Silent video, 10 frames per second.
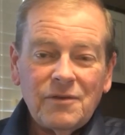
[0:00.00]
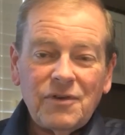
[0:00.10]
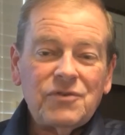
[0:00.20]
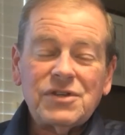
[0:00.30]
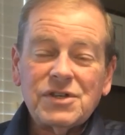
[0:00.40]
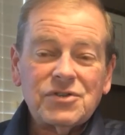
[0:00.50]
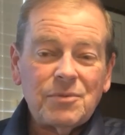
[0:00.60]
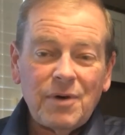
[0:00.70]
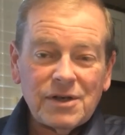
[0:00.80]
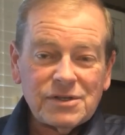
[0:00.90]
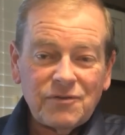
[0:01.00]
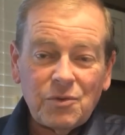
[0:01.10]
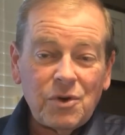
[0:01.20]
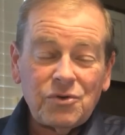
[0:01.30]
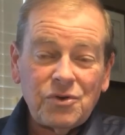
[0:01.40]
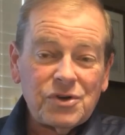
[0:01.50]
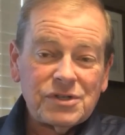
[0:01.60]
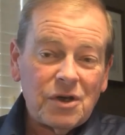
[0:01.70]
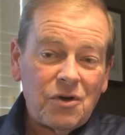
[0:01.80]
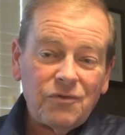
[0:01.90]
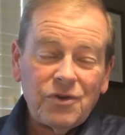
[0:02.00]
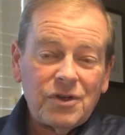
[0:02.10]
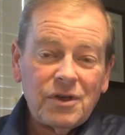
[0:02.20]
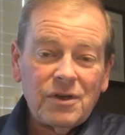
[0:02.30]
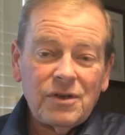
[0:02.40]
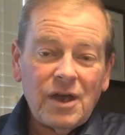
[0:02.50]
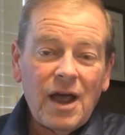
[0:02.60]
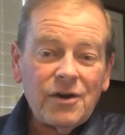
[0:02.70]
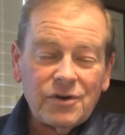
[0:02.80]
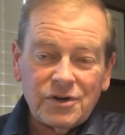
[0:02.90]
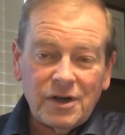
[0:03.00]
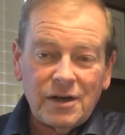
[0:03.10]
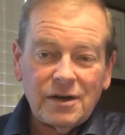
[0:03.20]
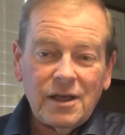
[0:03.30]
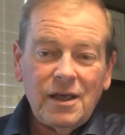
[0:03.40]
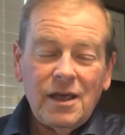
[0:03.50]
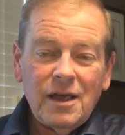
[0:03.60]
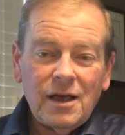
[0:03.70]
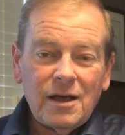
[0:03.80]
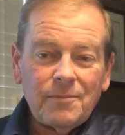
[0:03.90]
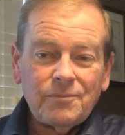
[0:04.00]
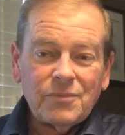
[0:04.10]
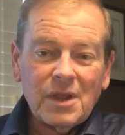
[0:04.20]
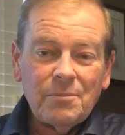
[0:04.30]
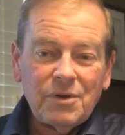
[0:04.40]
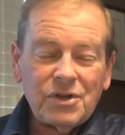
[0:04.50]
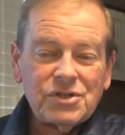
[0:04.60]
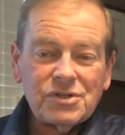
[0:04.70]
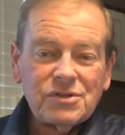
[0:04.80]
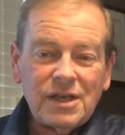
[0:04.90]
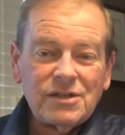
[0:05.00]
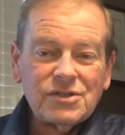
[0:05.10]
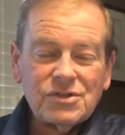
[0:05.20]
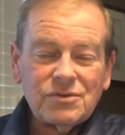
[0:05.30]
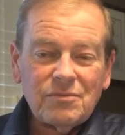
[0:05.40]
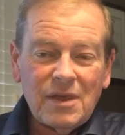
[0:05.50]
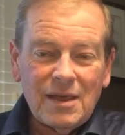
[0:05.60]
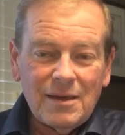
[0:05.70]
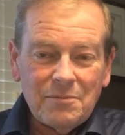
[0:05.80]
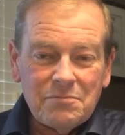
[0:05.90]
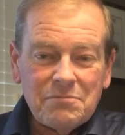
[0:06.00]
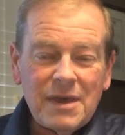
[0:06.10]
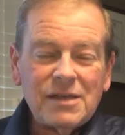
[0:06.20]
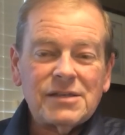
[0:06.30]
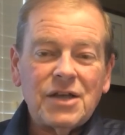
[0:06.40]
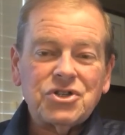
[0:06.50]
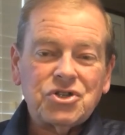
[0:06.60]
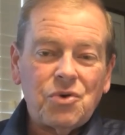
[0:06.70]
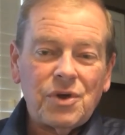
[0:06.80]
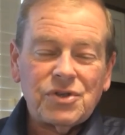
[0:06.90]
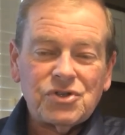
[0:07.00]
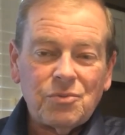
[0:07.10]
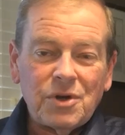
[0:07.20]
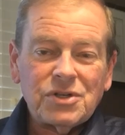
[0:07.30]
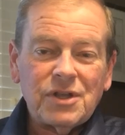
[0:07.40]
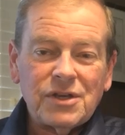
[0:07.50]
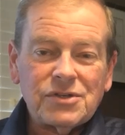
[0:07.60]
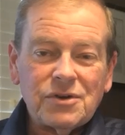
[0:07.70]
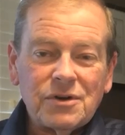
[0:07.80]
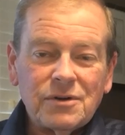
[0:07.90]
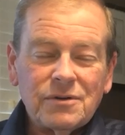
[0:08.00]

50, 60 bucks if you want to do it yourself, or you hire it done. But it just makes that showing so much nicer.